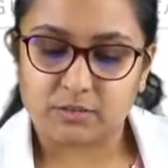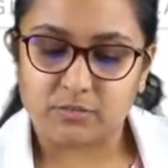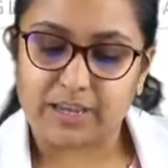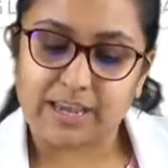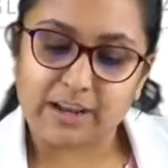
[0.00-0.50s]

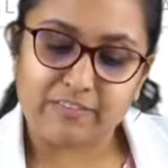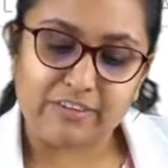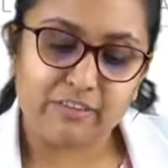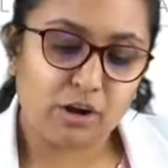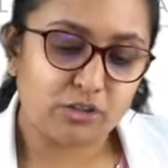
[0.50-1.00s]
We
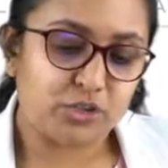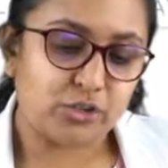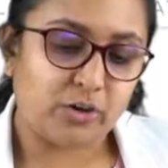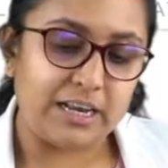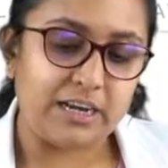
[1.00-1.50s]
will not
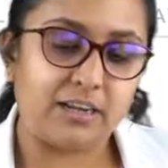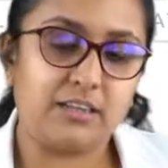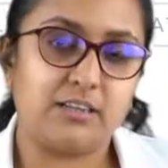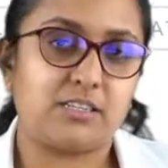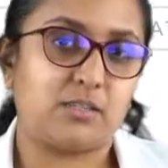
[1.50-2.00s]
join it
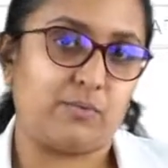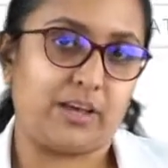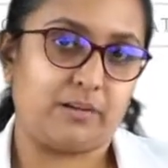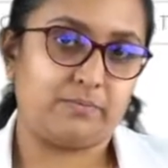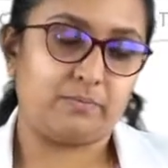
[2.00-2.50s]
in this
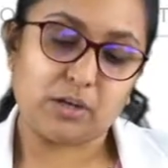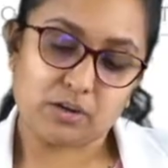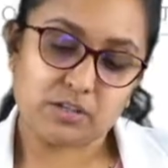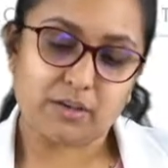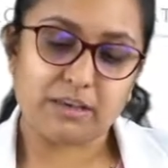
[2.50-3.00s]
way,
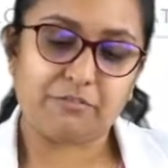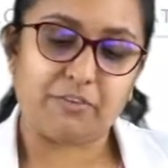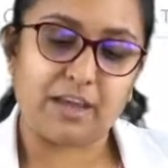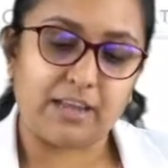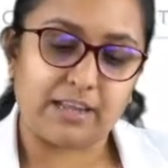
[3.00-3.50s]
because we
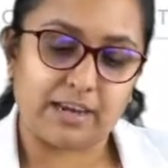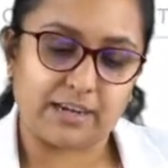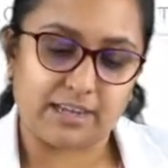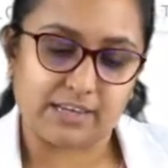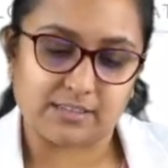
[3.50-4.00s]
feel that
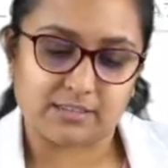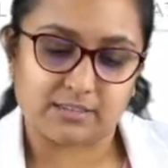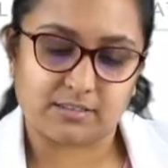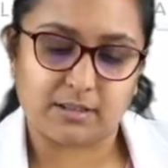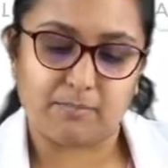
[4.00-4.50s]

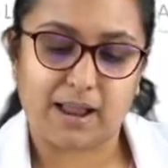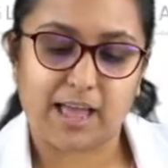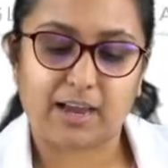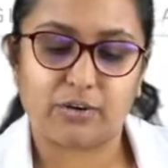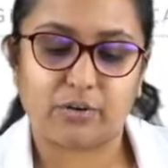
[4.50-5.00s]
yes, the
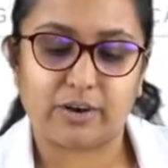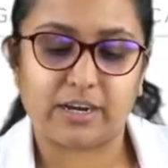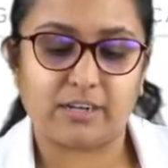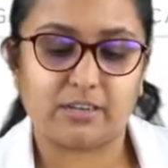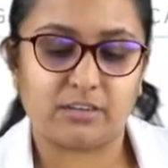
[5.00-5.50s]
black
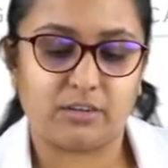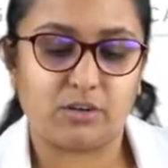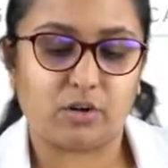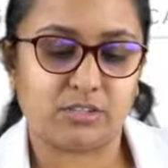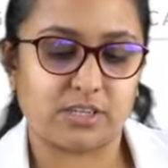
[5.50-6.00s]

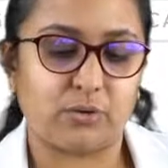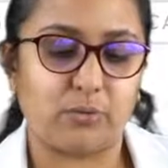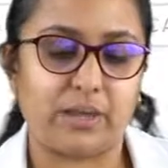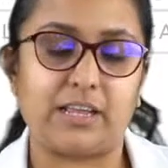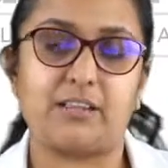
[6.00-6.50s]
dots are
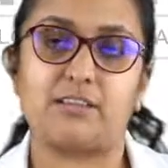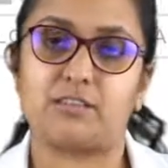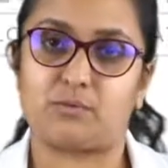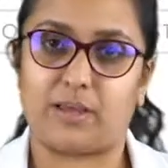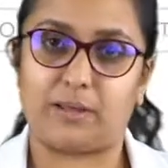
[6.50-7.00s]
going in
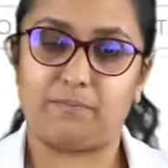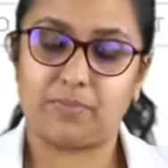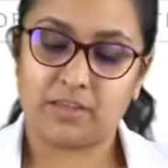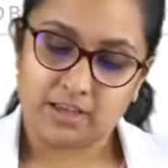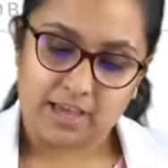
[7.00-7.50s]
this way
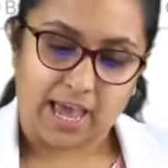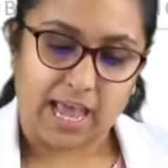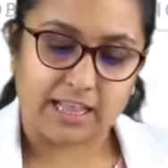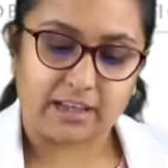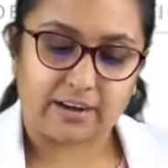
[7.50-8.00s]

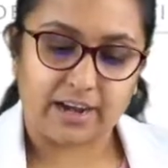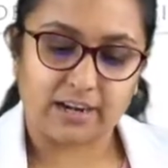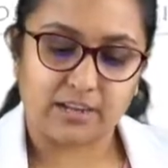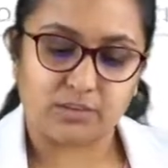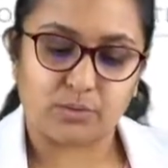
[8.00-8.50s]
and the red
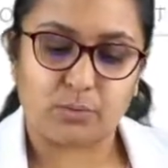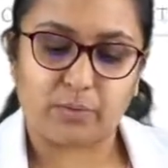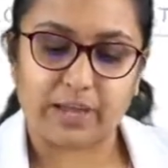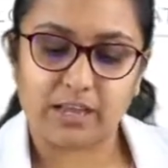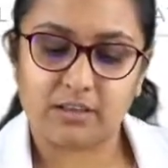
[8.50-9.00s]
is
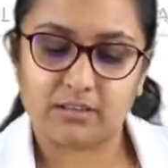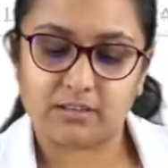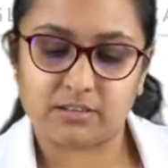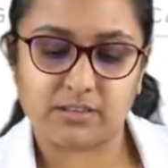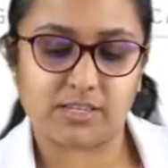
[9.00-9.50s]
going
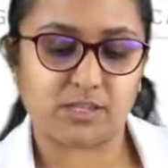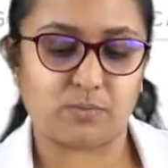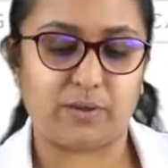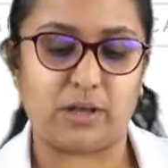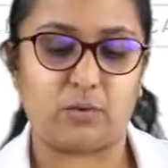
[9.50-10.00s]
this
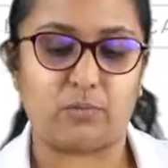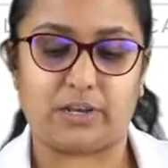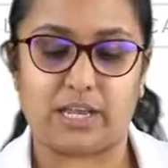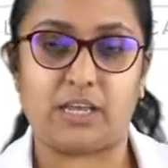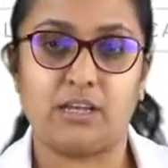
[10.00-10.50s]
way
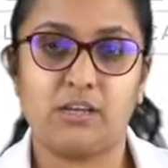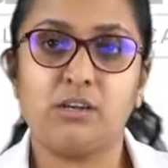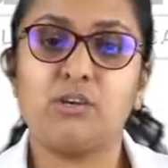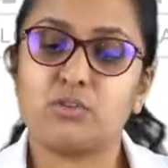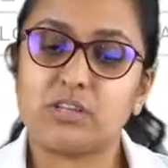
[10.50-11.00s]
only.
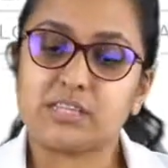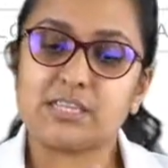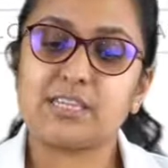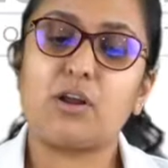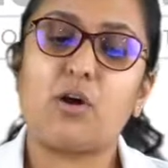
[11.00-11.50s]
So, this is
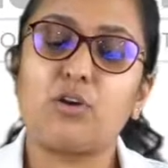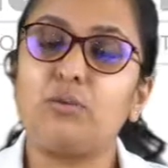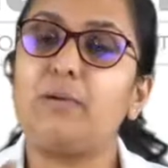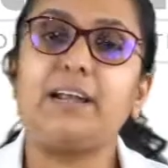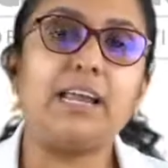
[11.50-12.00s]
an
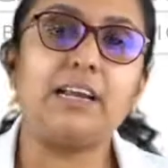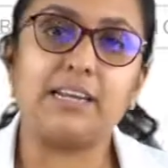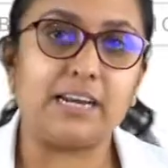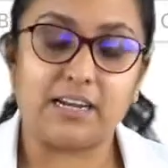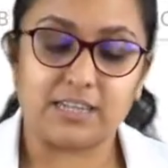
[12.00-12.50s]
automatic
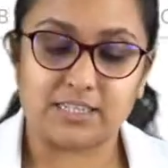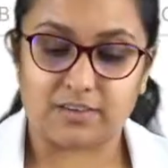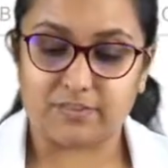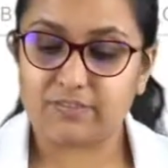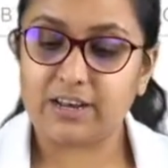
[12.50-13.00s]
tendency.
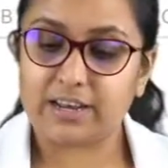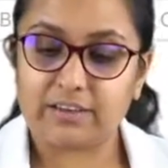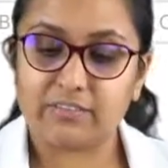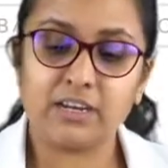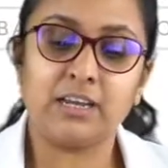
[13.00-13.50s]
We will
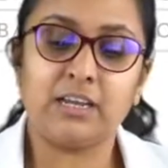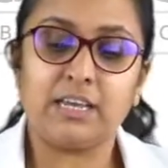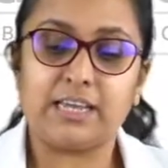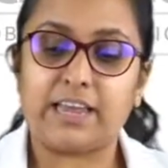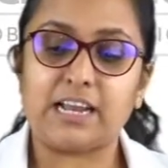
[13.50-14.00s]
never
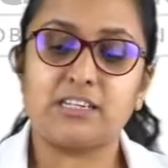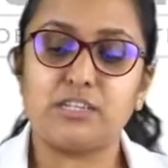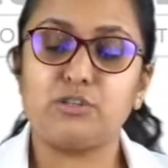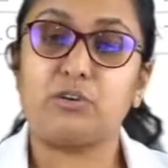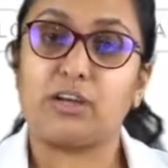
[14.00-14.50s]
get
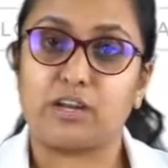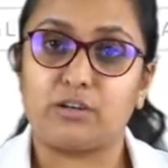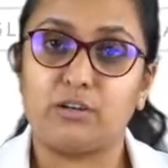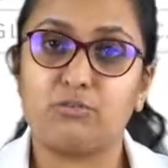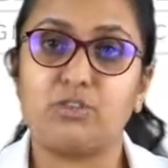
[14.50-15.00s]
into a
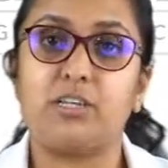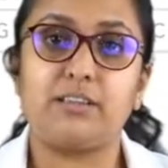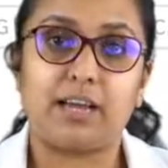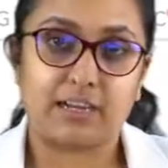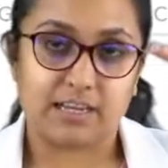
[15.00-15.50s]
conclusion
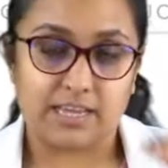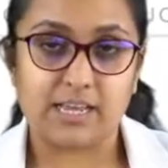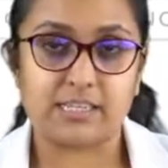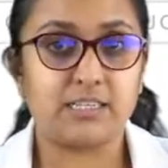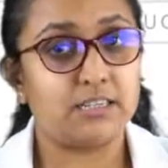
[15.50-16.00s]
that
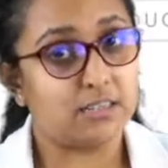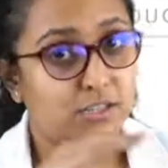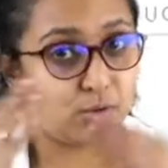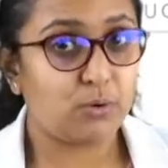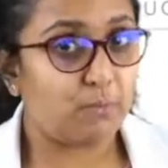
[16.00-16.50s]
yes, this
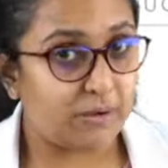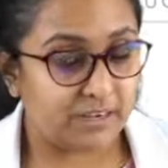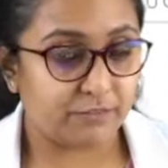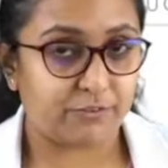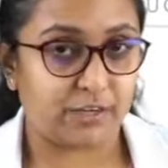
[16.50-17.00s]
could be
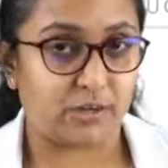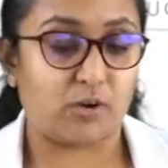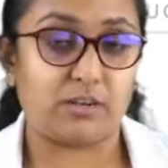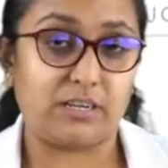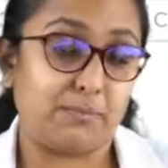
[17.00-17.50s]
different
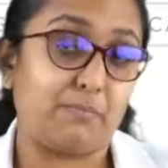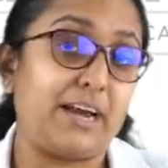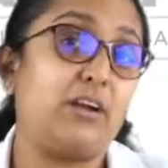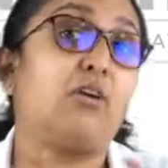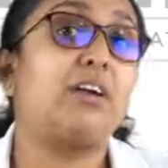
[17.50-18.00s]
or it
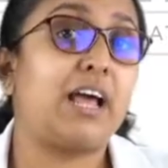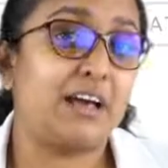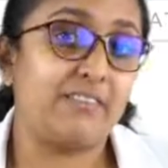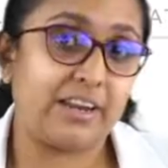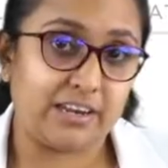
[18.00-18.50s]
might not
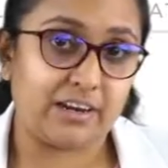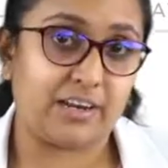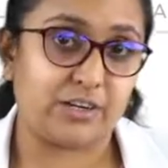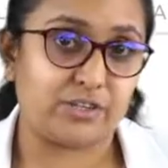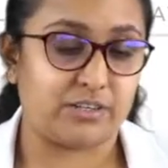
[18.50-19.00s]
have any
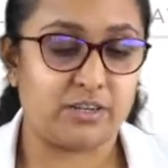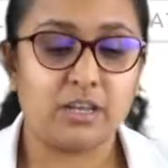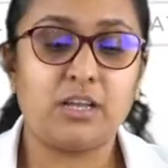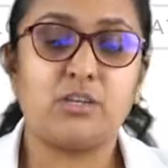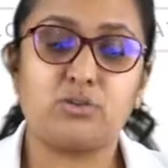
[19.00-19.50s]
relation.
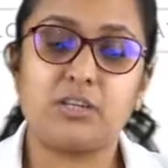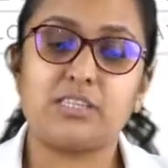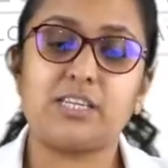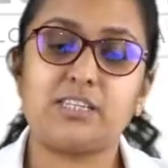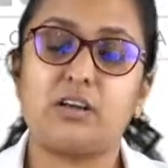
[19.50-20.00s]
So, this
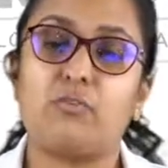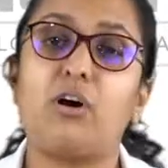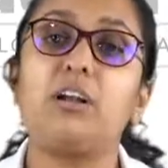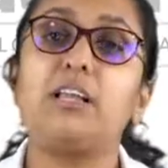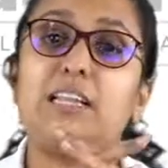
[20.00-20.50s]
is
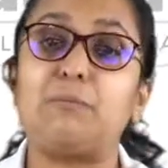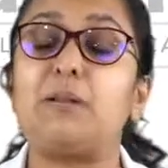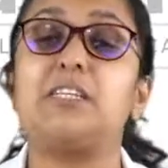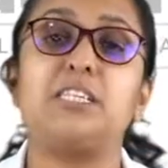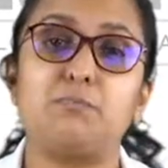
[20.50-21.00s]
what the
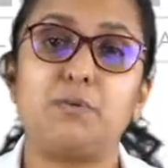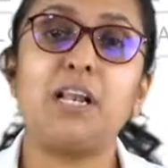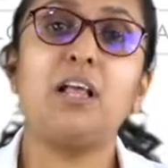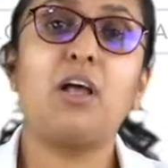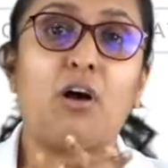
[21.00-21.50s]
principle
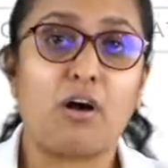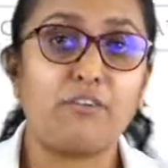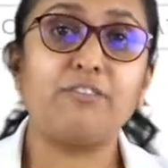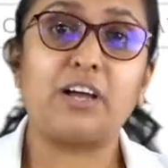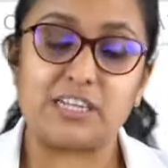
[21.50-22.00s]

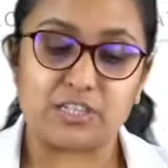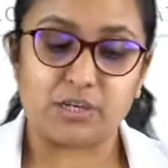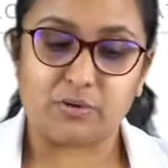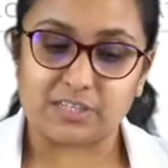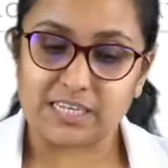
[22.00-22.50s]
of
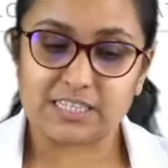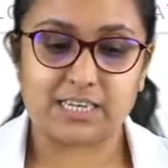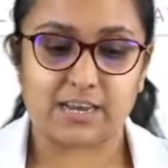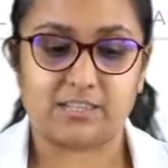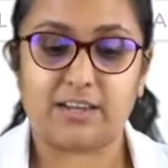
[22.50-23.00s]
continuity
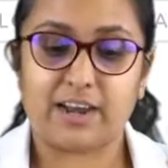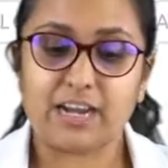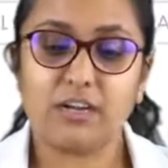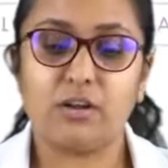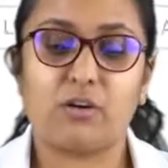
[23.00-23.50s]
states. The
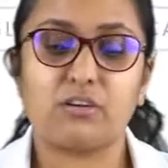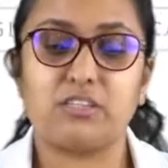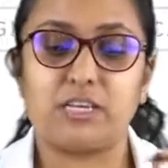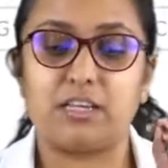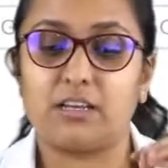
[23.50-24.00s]
red dots
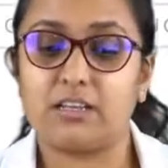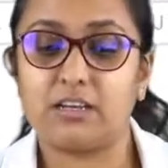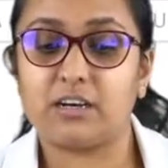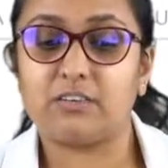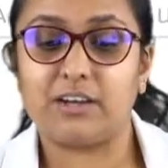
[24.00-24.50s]
in the
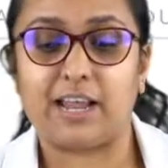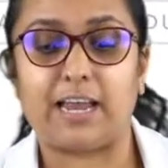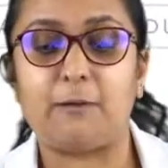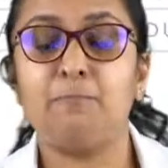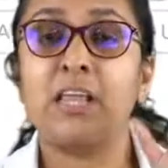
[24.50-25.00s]
curved
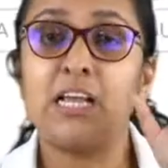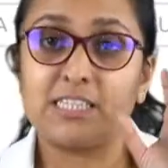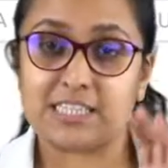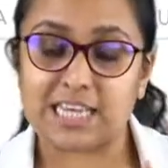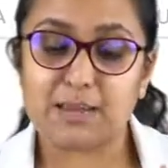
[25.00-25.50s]
line
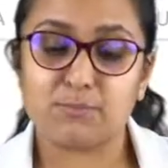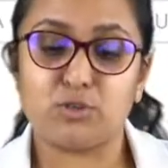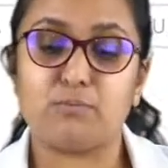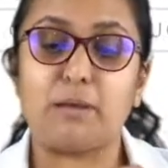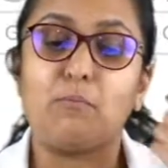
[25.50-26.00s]
seem
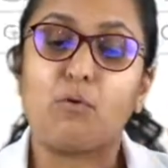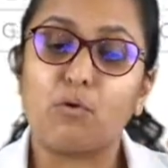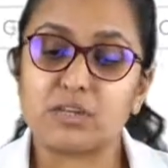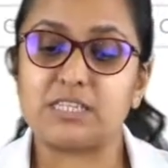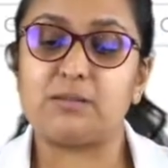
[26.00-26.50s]
to be
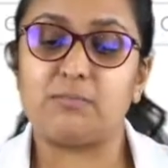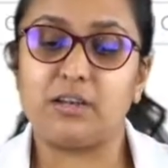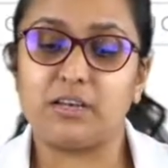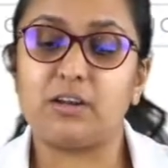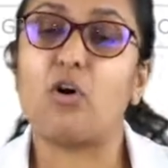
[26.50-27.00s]
more
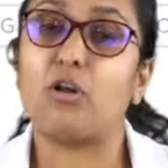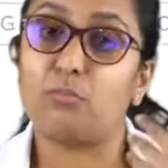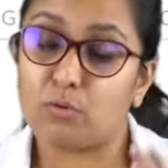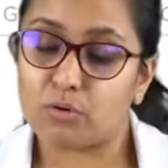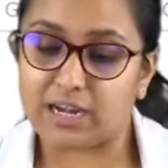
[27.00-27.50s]
similar or
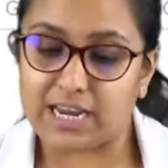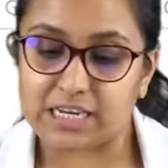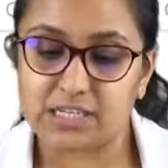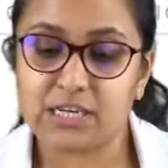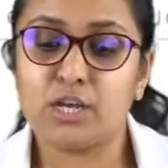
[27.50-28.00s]
more
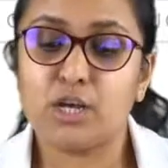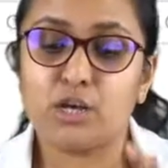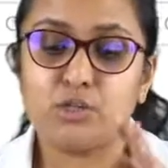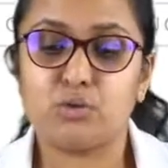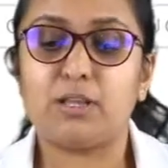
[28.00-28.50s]
related
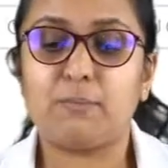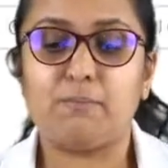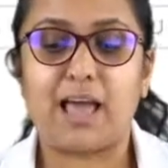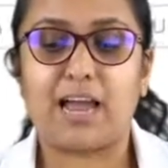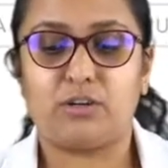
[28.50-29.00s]
to the
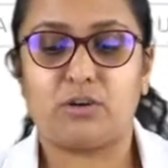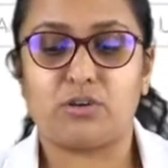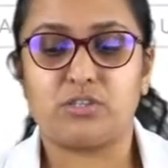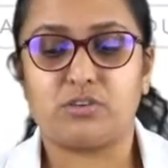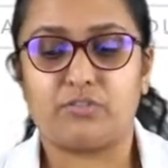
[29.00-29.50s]
black
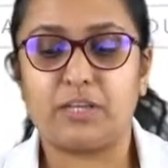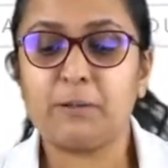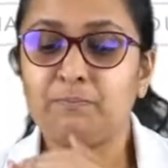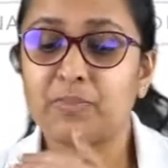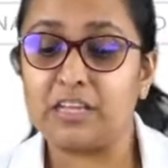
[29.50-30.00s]
dots of the
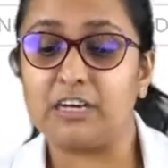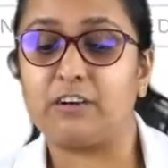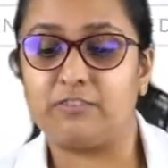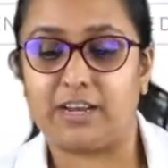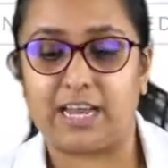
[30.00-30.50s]

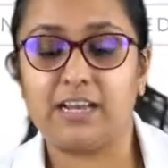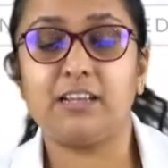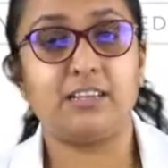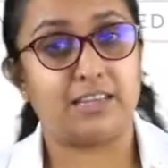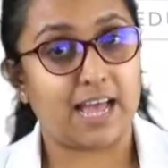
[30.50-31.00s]
curved line
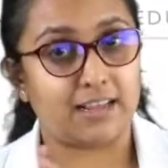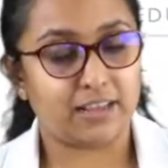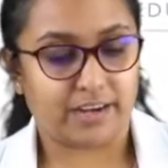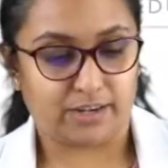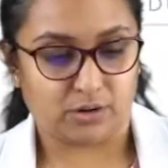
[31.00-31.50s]
than the
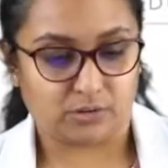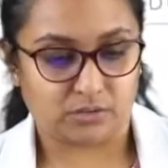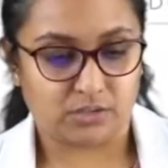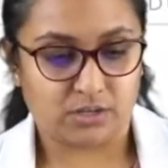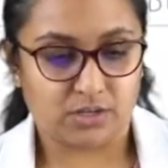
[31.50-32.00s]
red
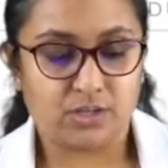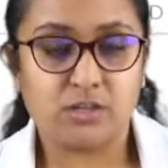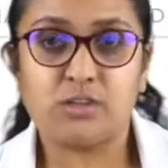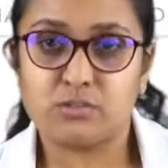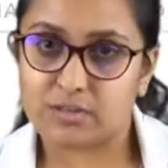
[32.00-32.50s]
dots.
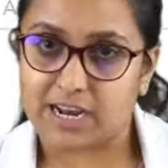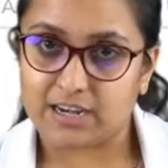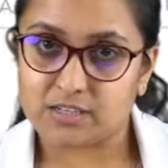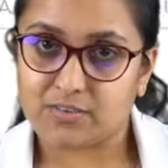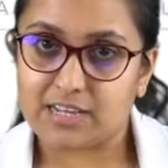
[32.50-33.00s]
So, that
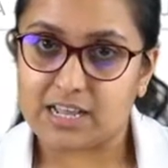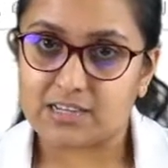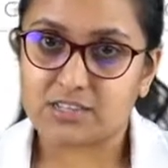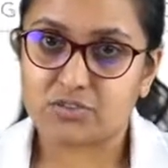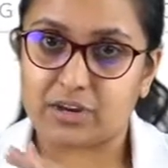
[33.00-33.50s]
is why there is
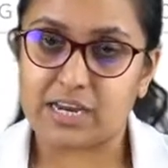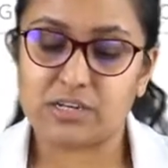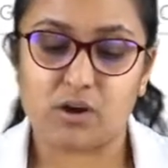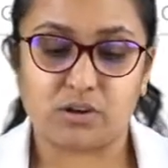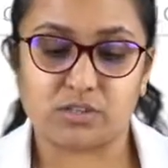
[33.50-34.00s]
a straight
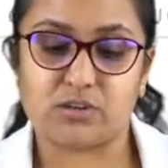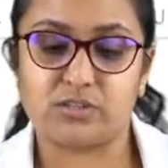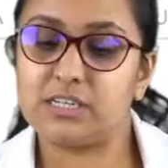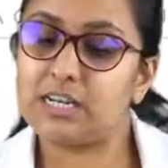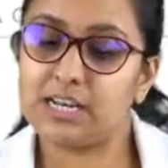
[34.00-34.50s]

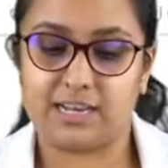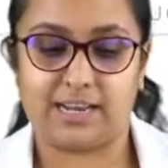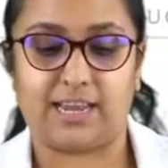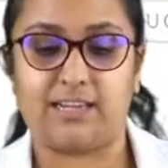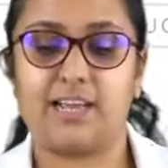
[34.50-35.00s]
horizontal line.